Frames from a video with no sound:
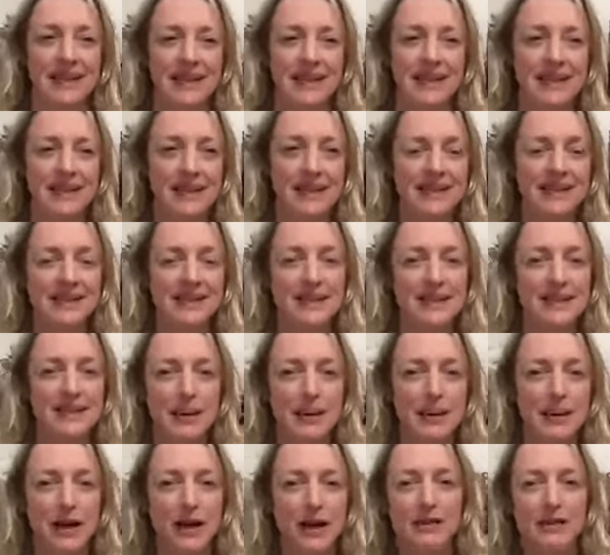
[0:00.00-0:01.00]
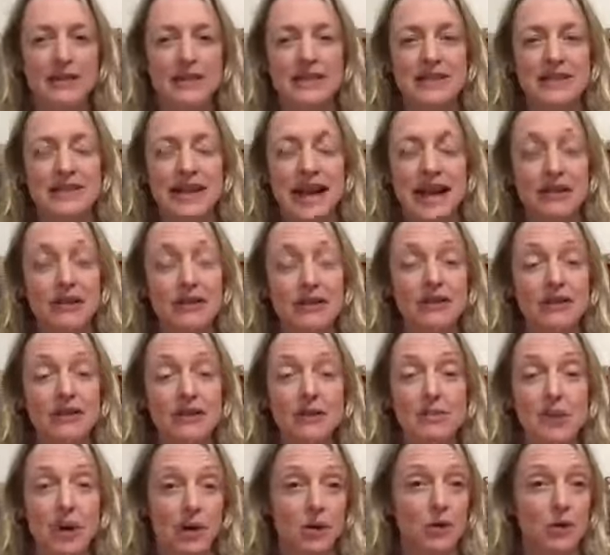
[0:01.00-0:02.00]
Connecting to the pelvis in every
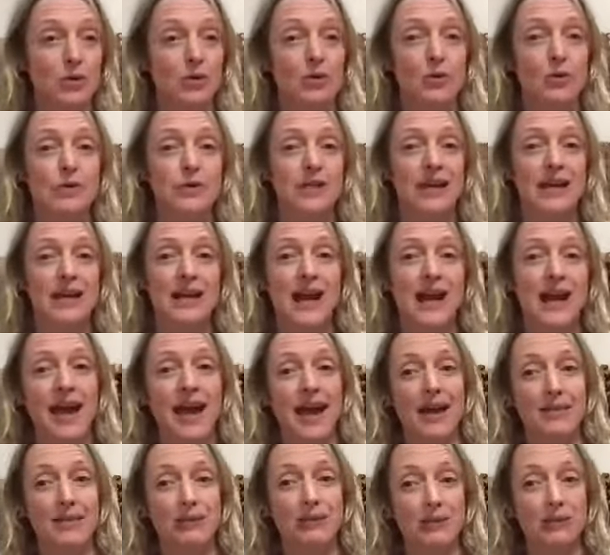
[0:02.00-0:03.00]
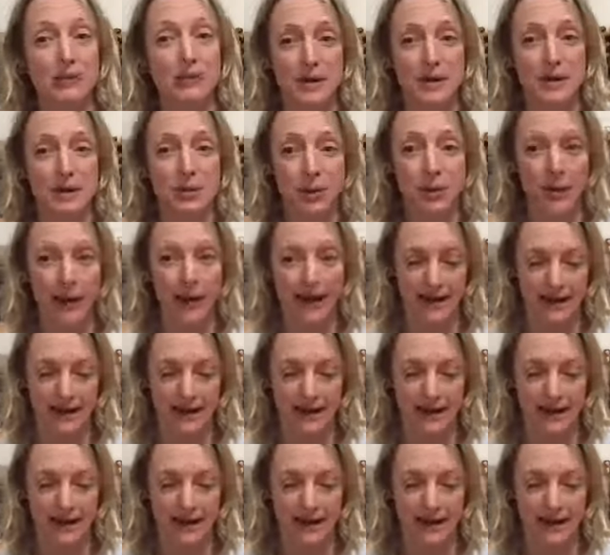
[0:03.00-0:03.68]
pose, in every breath.